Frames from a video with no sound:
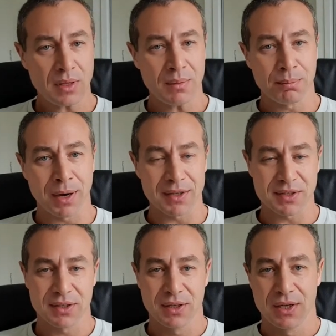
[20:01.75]
But
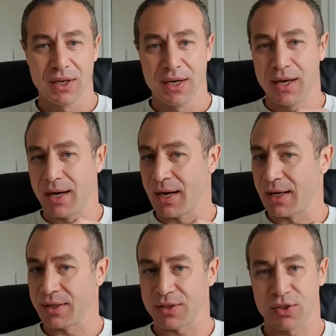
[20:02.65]

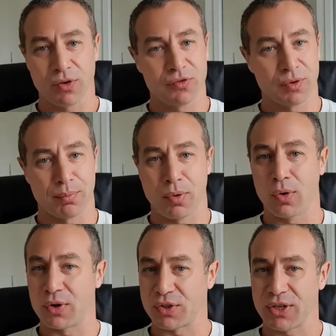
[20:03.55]
software
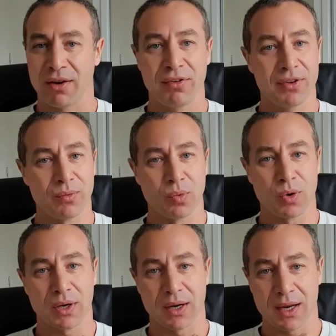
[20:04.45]
polished, everything
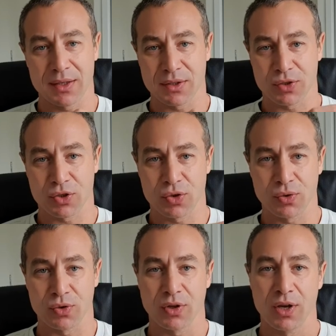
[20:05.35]
working as it
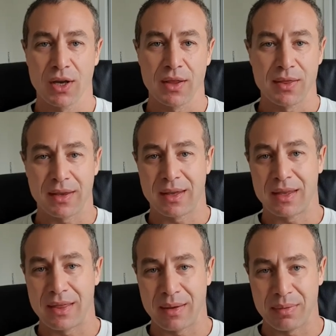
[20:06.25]
should. The
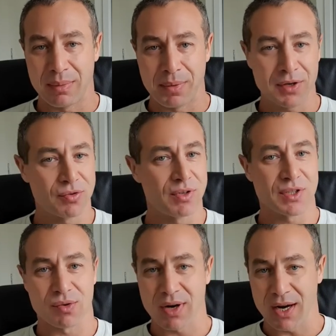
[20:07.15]
battery is
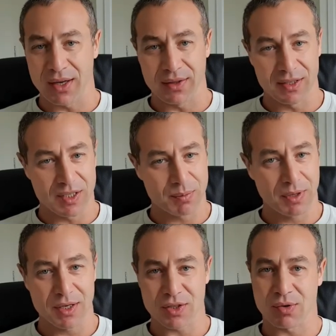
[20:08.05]
great, the
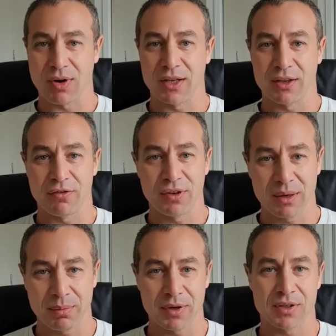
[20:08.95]
display is great, the
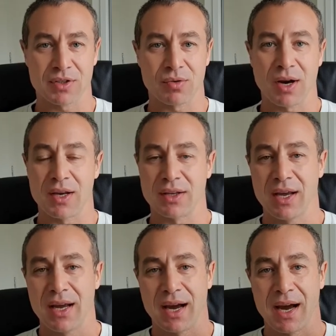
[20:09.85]
fingerprint is great,
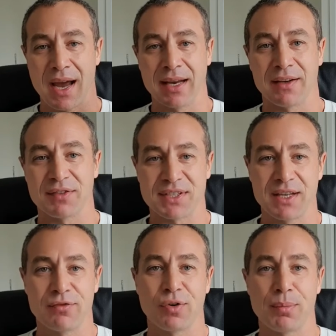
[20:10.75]

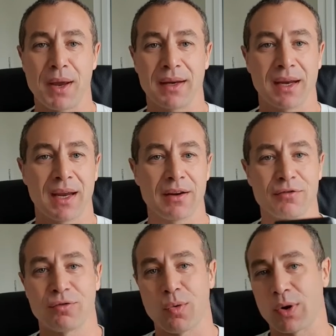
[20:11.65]
NFC for banking,
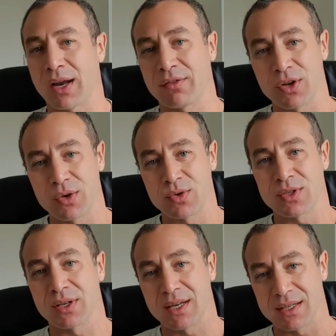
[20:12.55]
for whatever you're
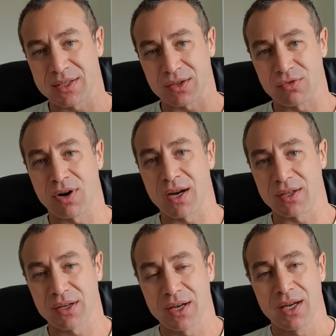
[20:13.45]
using is
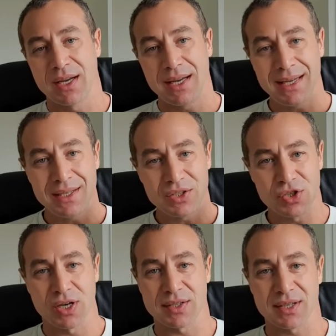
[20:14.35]
great. It's
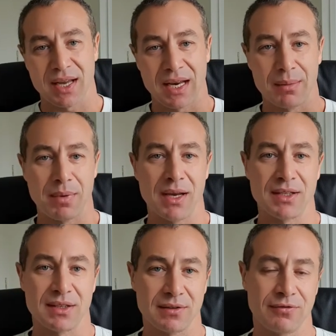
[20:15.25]
just an
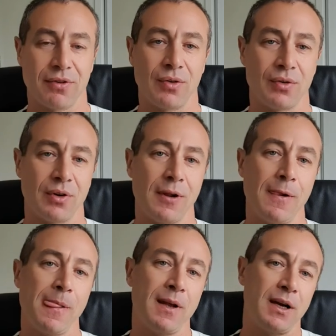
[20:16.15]
amazing phone.
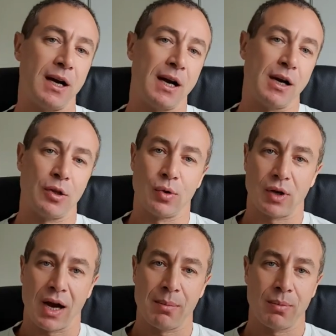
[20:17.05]
Look,
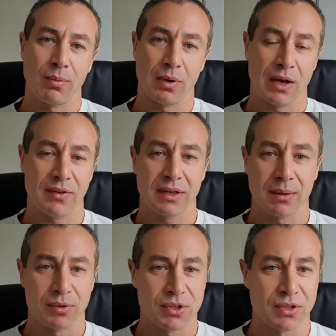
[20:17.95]
I think
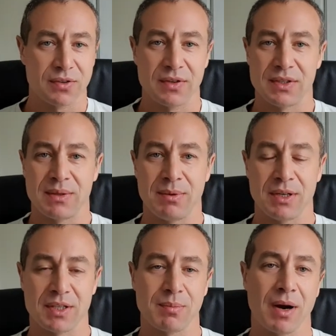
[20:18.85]
I'm reaching 20
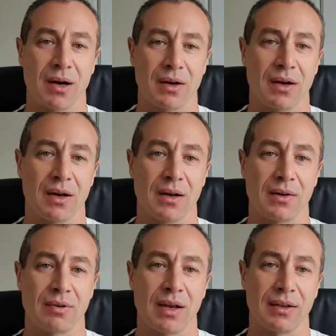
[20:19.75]
minutes mark
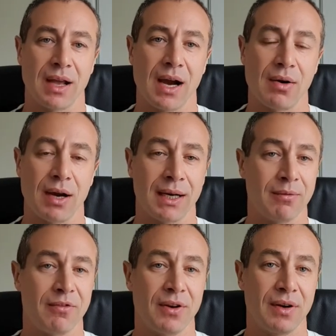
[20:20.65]
right now, and
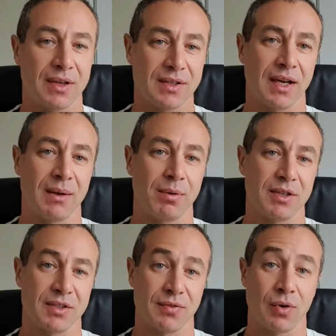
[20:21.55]
I'm very excited about
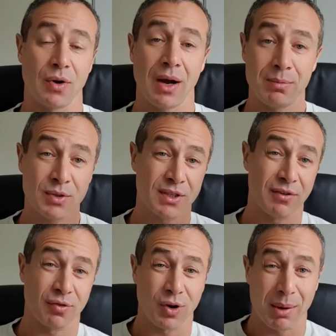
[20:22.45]
this phone. I'm using it
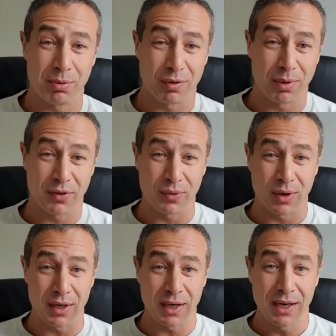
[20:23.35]
for a couple of months
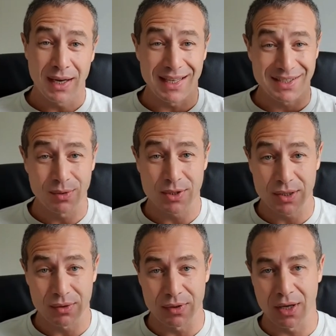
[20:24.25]
already. It's not
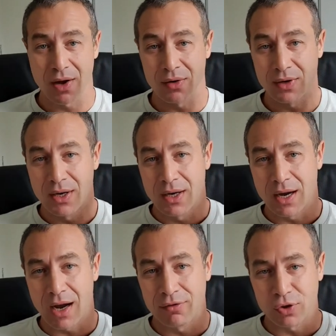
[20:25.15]
slowing down.
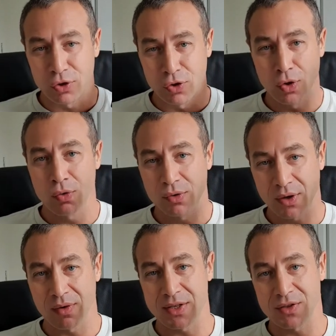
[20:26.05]
I've got no
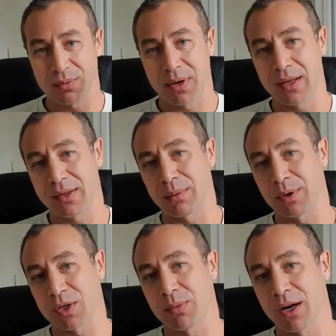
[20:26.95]
regrets of paying that
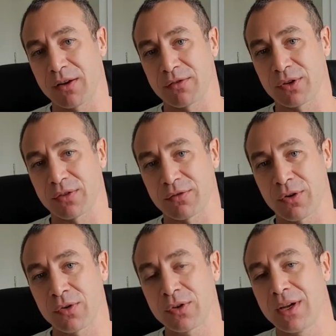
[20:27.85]
much money for the
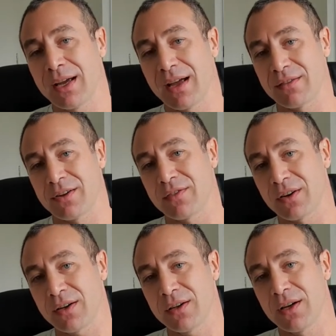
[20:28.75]
phone.
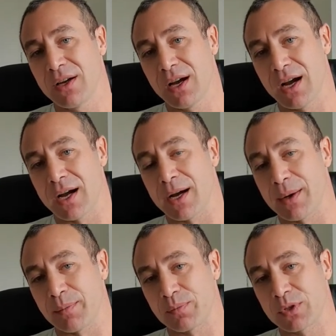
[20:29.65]
However,
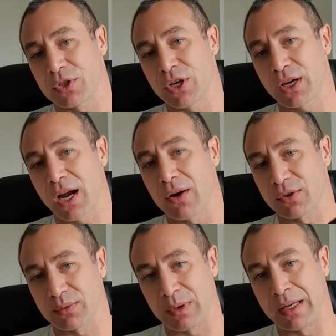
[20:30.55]
check
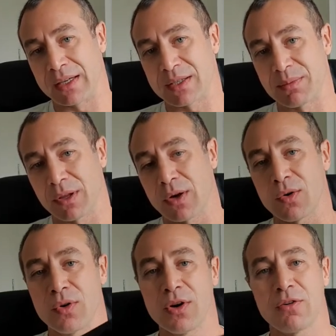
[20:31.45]
out links
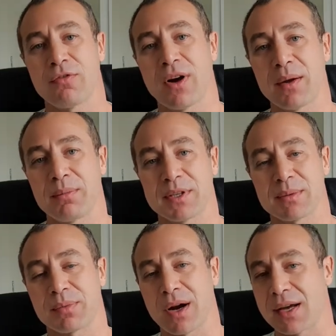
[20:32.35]
below, find better
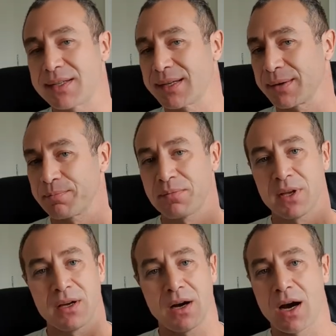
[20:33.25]
pricing.
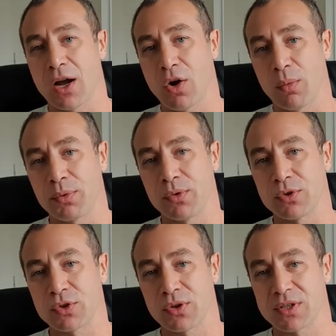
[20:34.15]
I hope you
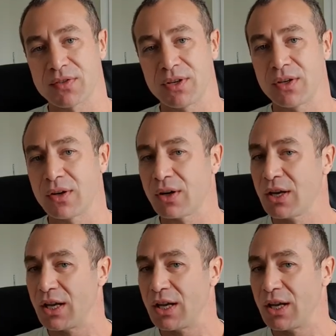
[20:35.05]
enjoyed this video.